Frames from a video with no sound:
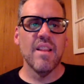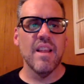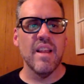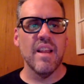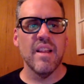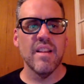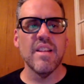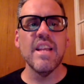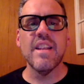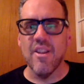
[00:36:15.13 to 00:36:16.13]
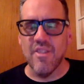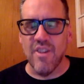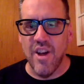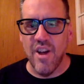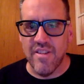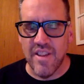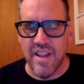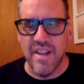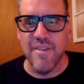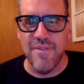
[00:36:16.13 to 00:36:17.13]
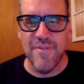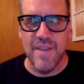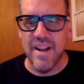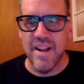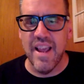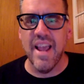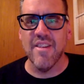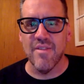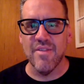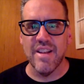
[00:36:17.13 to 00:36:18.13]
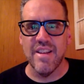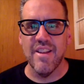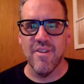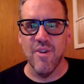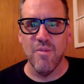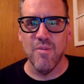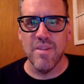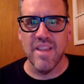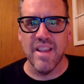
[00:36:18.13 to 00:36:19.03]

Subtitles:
The details are lost in a haze of 19-year-old whiskey